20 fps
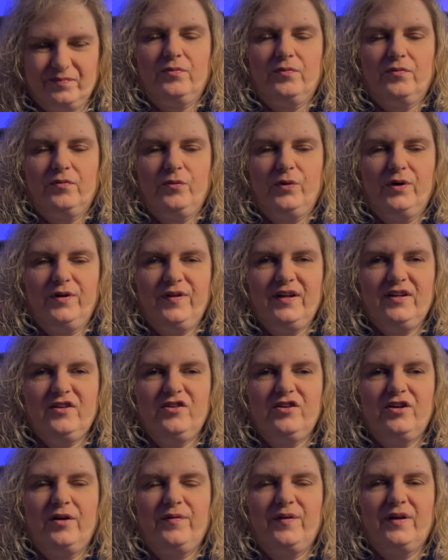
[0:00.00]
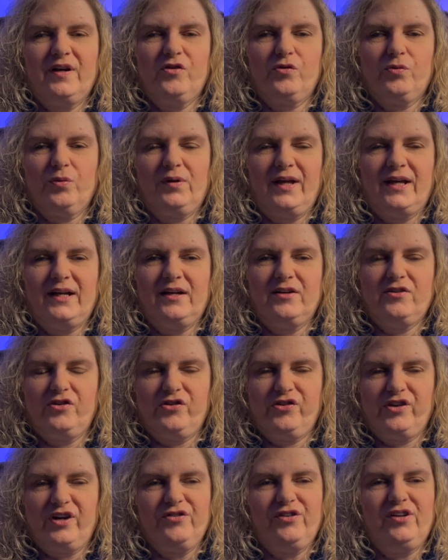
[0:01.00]
One thing to note that is related to
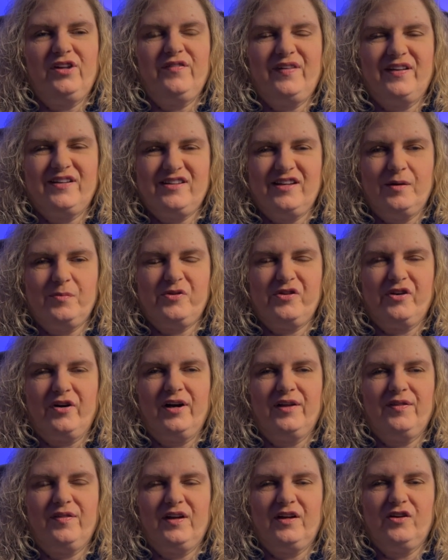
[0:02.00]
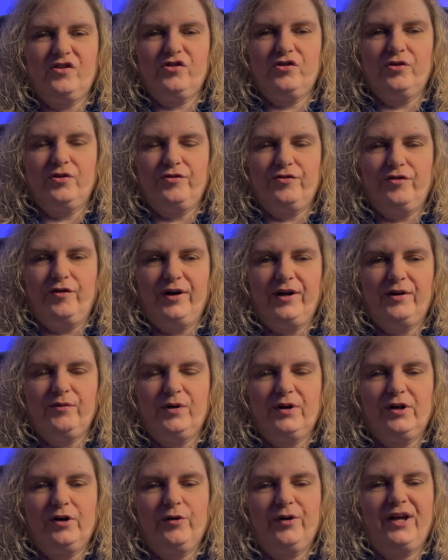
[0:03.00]
several of the tips on things to avoid
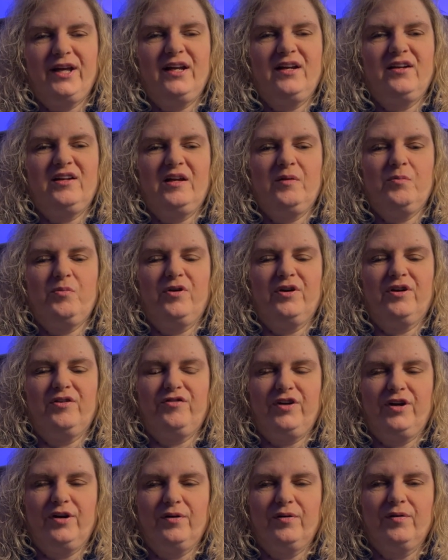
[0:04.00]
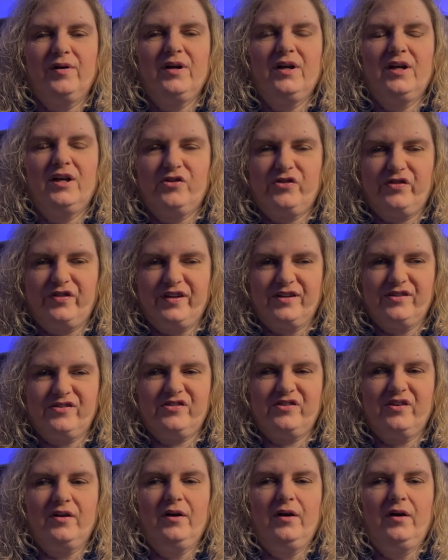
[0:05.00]
when creating deep point of view is
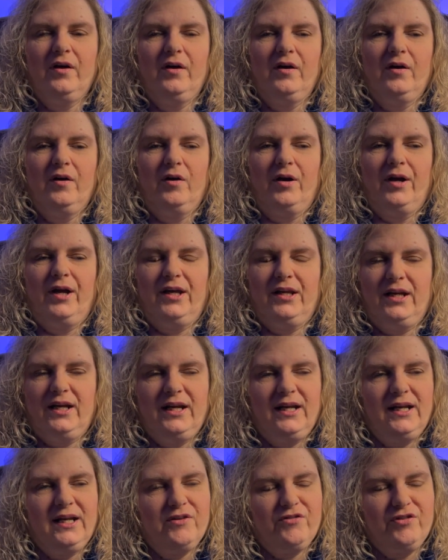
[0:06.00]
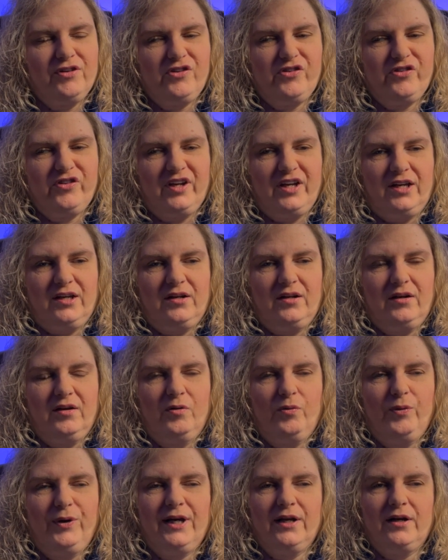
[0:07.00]
this. In any given scene,
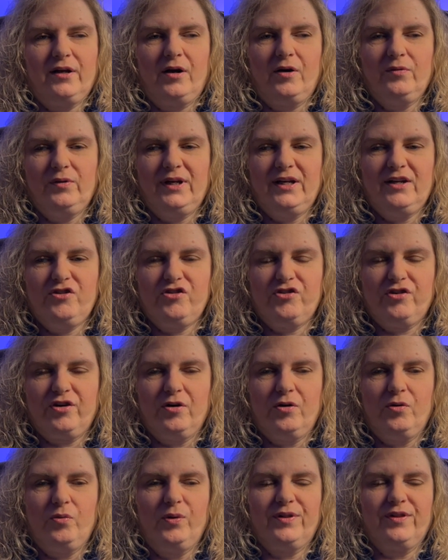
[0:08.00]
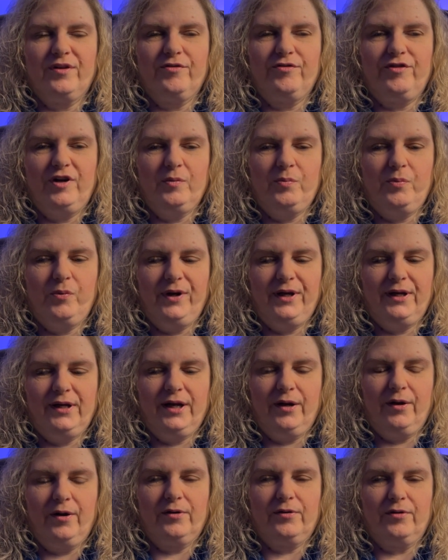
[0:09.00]
we can only show what the viewpoint
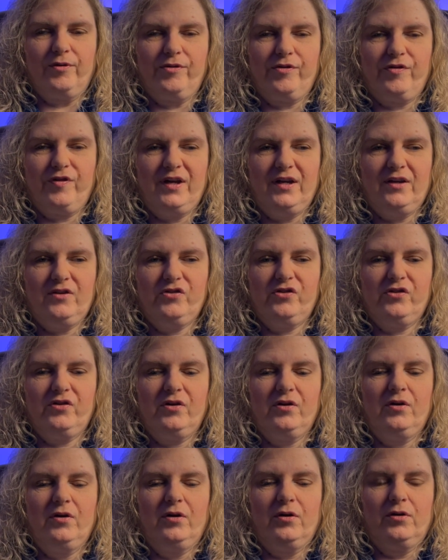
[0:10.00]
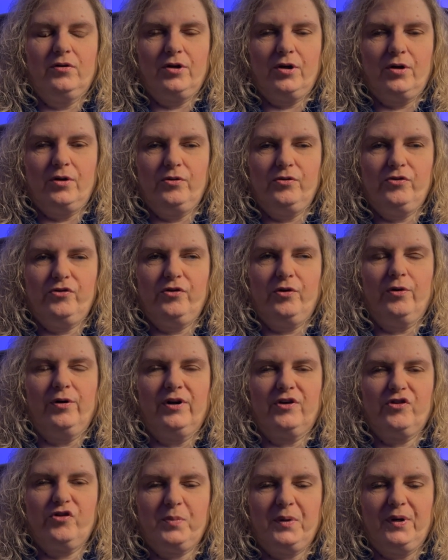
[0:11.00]
character thinks, knows, or
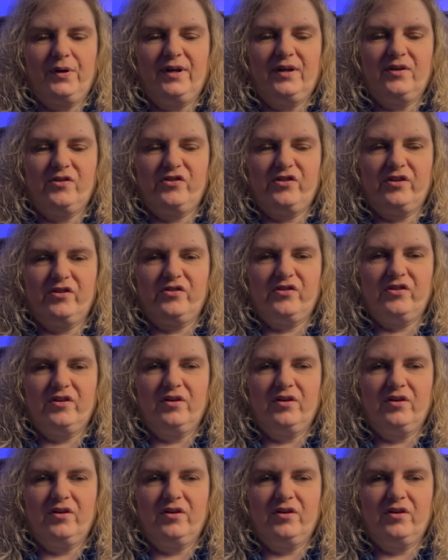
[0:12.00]
experiences,